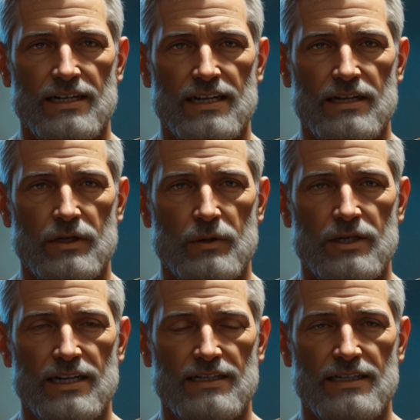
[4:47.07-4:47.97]
It
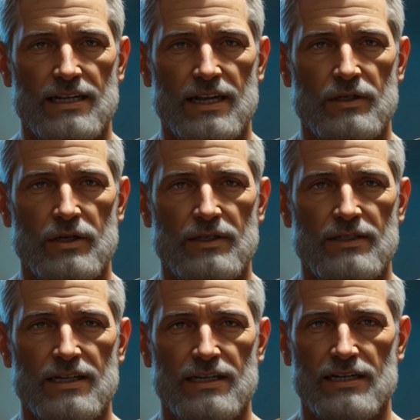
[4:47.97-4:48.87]
creates tension,
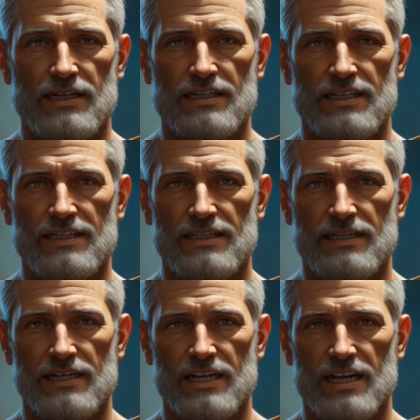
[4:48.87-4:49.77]
distance,